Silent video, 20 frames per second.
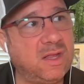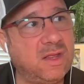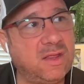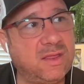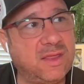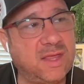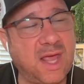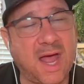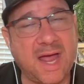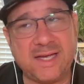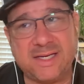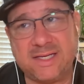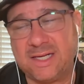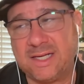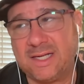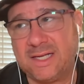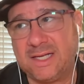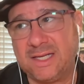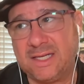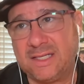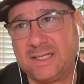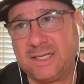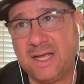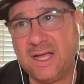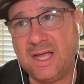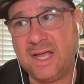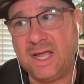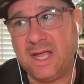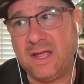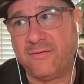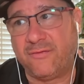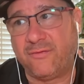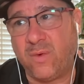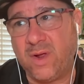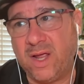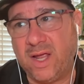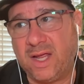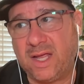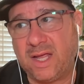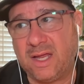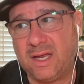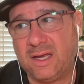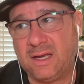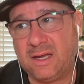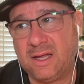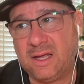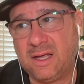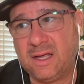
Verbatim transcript: the idea is if we can.